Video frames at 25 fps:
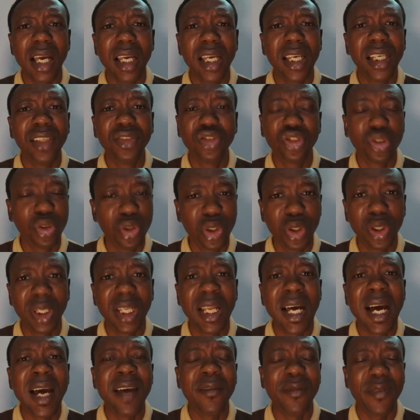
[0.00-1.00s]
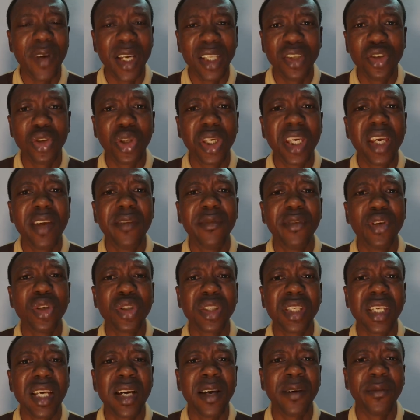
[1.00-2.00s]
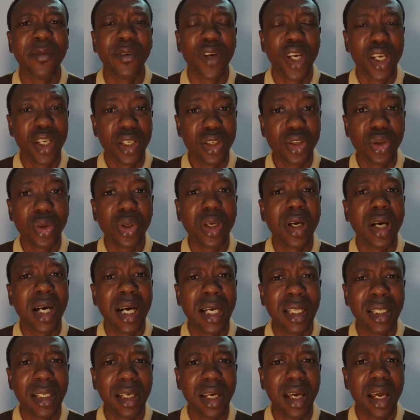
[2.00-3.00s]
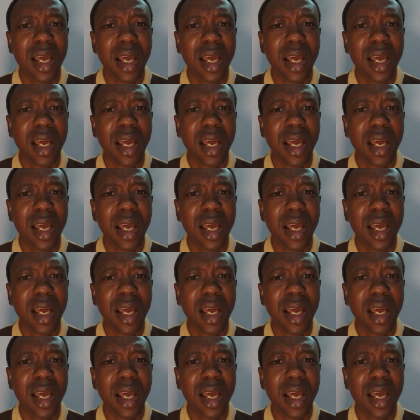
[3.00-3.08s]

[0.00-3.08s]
into your life and you give yourself to God,